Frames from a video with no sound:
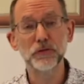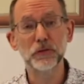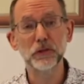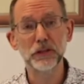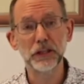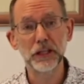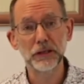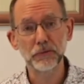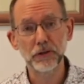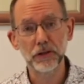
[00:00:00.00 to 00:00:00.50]

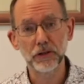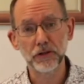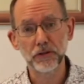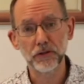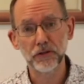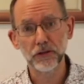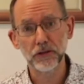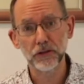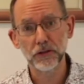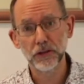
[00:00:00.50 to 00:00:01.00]
and I'm going
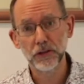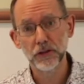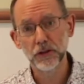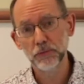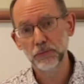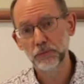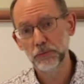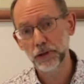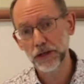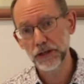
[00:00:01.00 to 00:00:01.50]
to
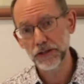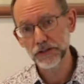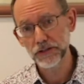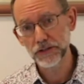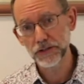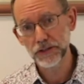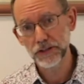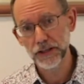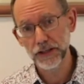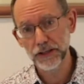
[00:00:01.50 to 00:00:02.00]
base
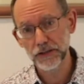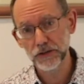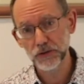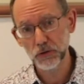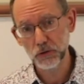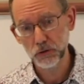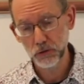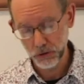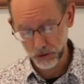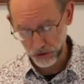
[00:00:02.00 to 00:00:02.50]
today's
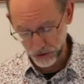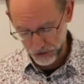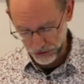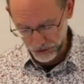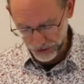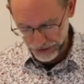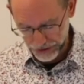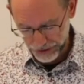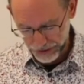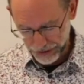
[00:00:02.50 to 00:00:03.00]
talk
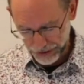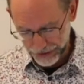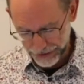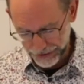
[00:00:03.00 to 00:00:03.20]
on, and it